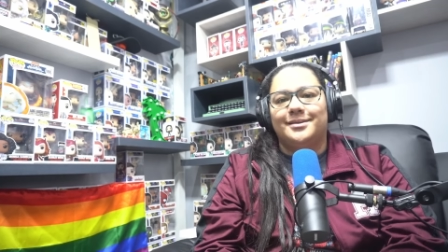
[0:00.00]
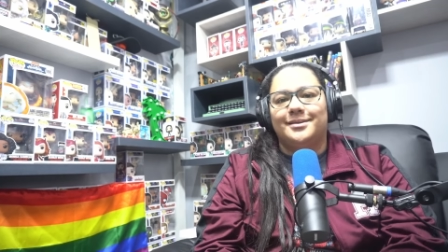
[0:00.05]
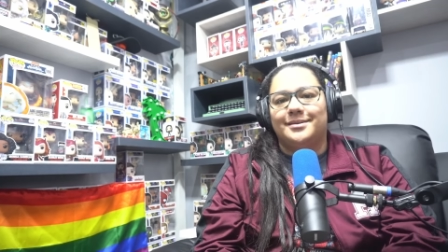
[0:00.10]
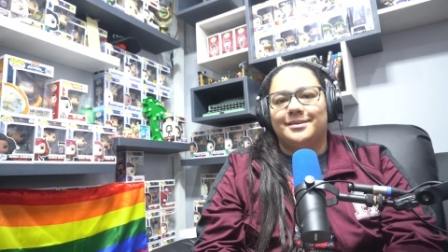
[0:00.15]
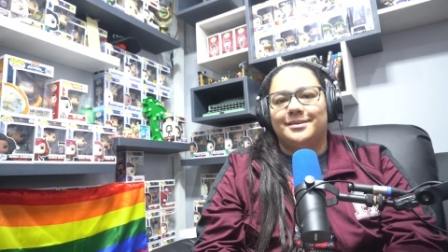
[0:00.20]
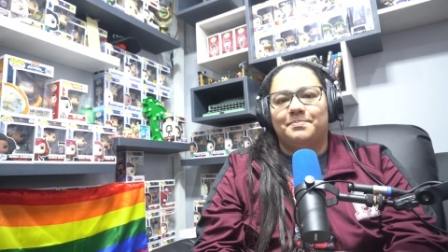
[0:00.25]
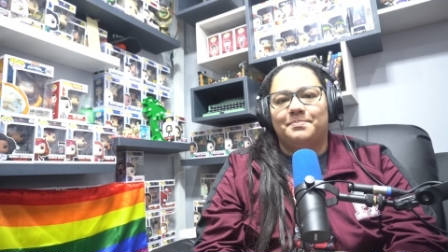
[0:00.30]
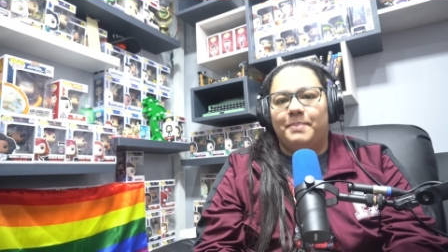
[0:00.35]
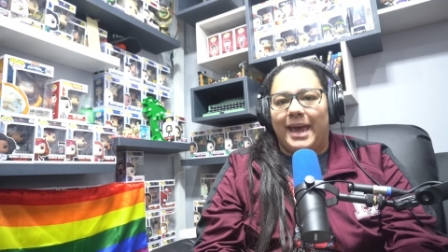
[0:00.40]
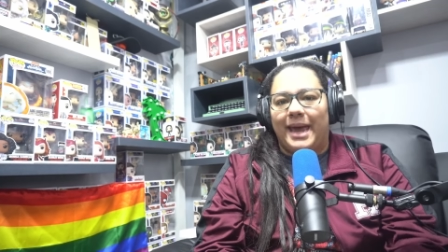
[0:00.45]

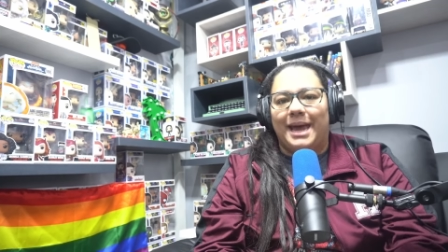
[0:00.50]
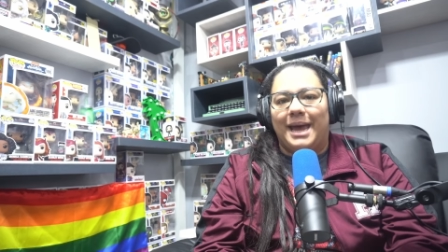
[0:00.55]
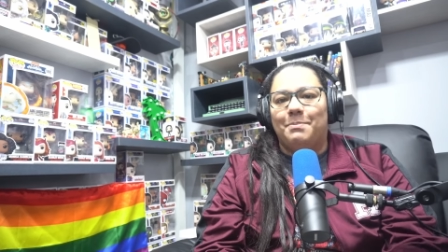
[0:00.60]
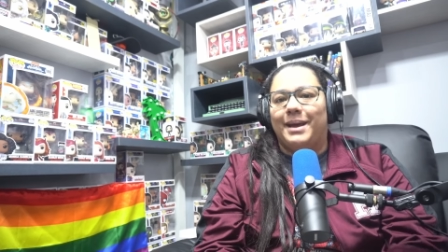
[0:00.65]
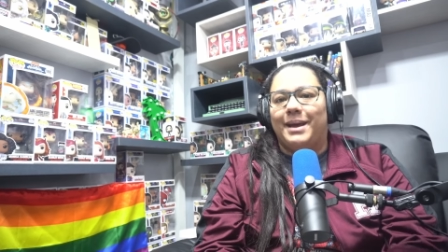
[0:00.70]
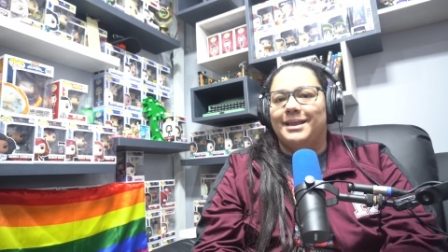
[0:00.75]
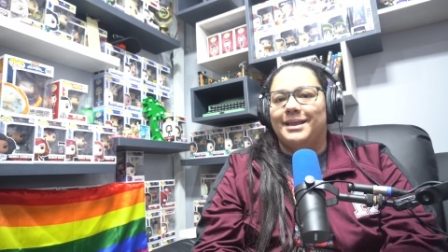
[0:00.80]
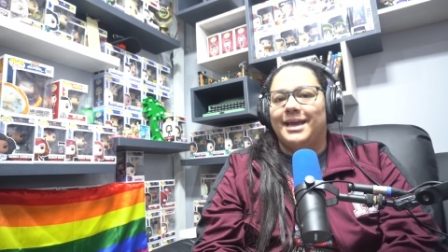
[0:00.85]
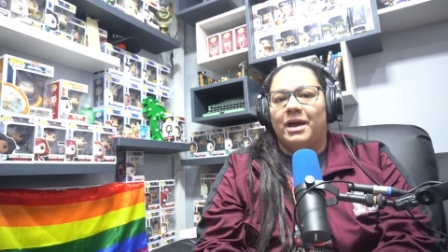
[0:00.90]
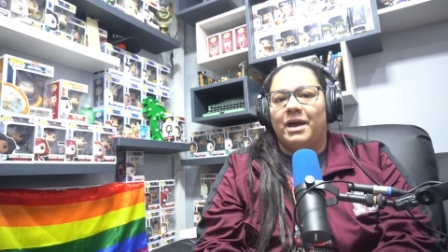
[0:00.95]

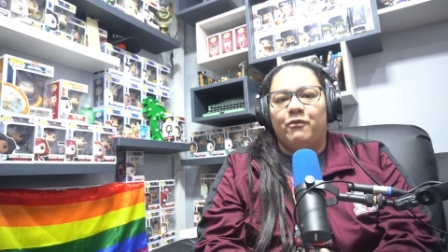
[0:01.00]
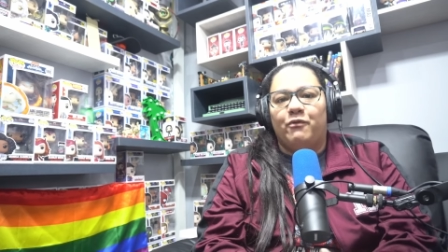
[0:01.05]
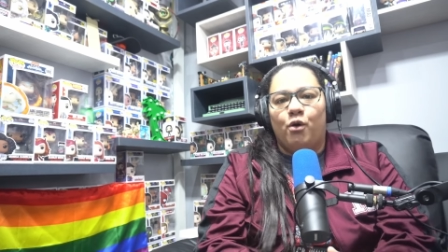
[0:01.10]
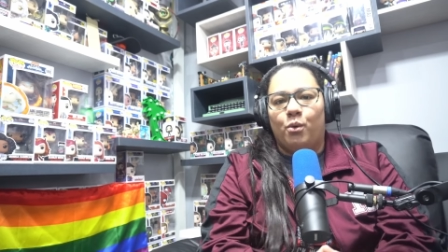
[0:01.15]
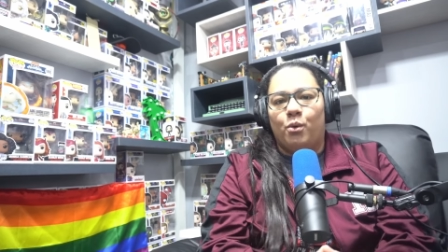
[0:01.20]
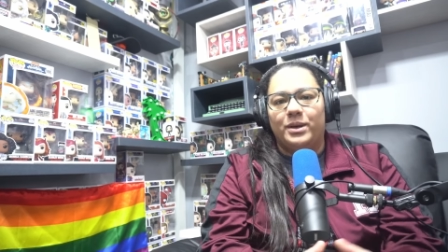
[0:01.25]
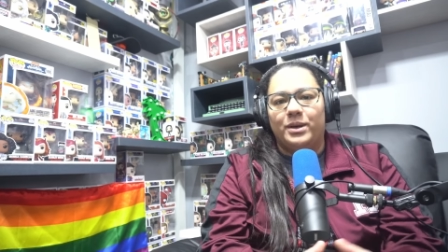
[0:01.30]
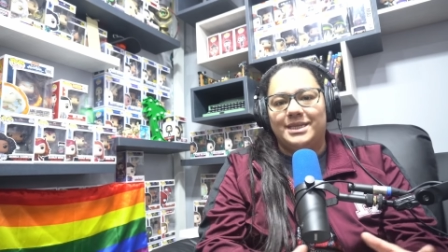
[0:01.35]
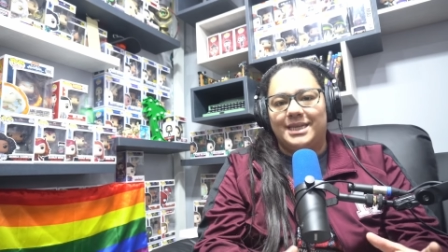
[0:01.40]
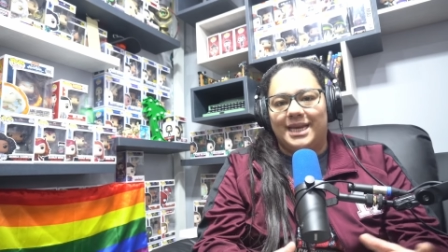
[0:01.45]
batman they have
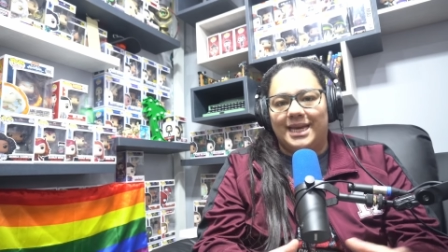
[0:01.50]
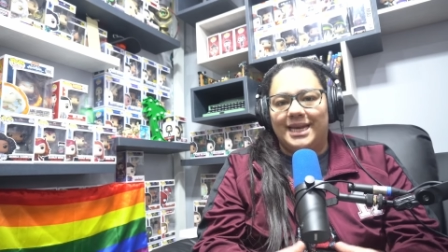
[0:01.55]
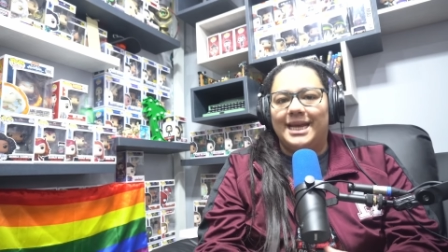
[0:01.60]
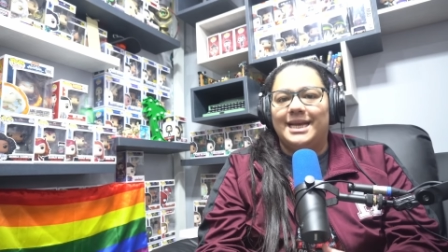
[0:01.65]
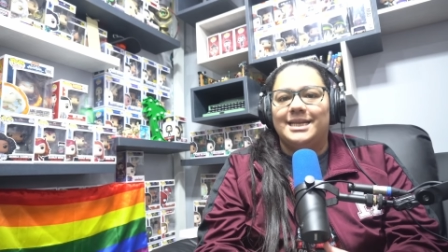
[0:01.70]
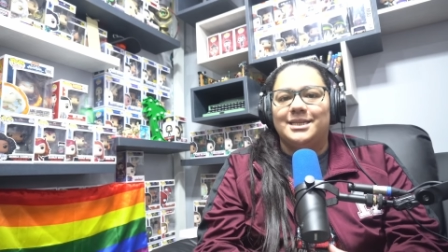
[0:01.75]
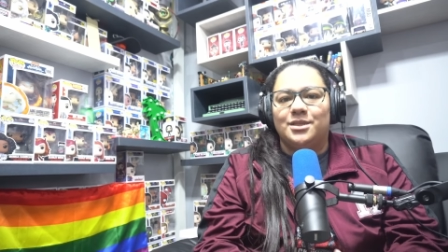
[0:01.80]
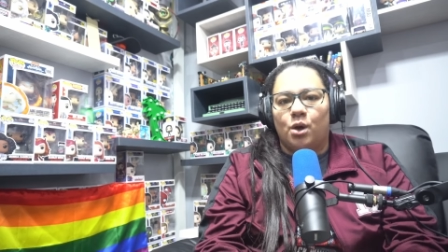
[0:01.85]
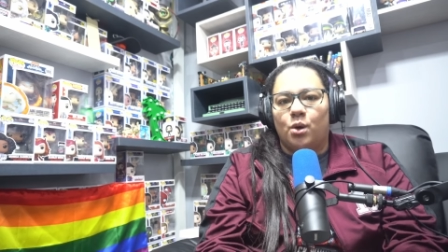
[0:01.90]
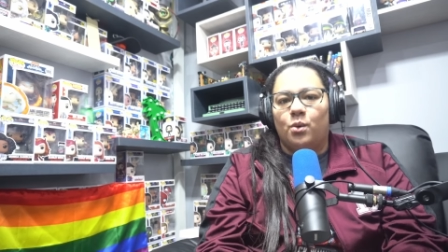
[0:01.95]
always it
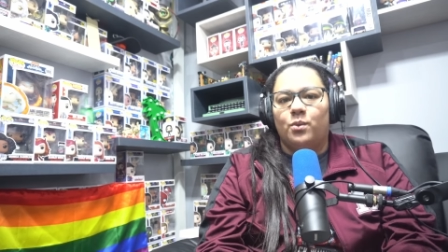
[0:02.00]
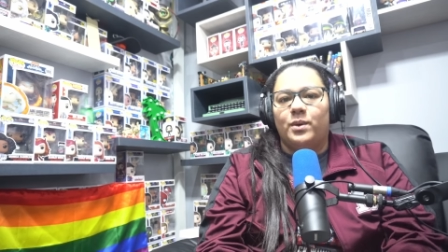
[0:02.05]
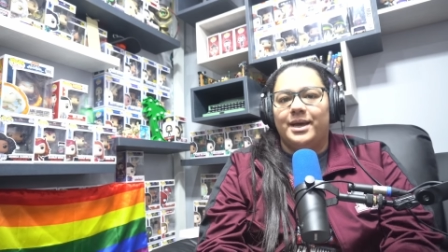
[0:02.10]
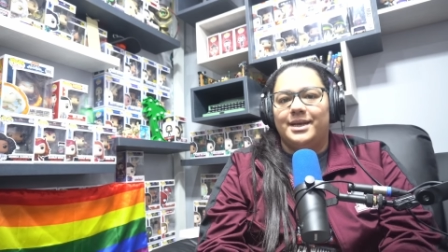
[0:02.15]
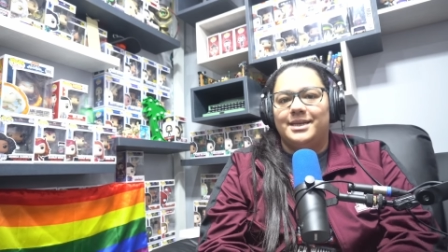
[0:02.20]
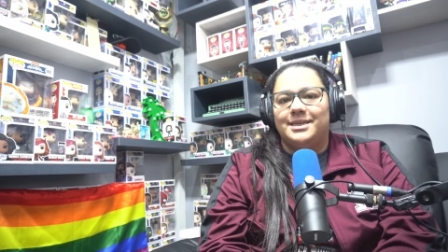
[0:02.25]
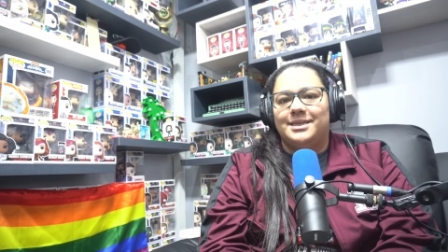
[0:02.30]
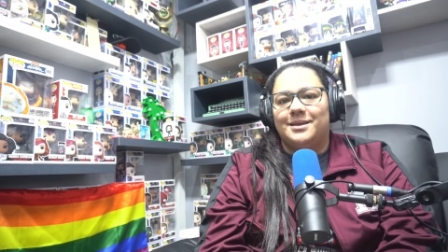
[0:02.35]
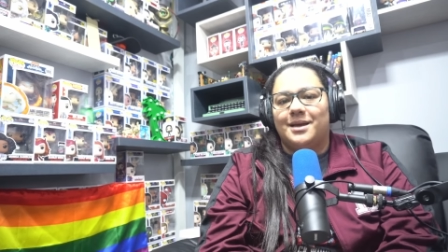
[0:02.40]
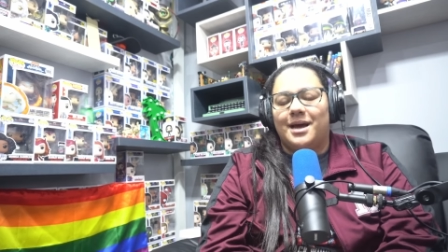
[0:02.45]
is
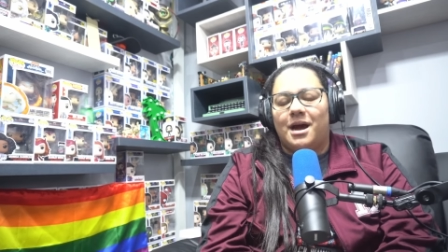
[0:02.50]
always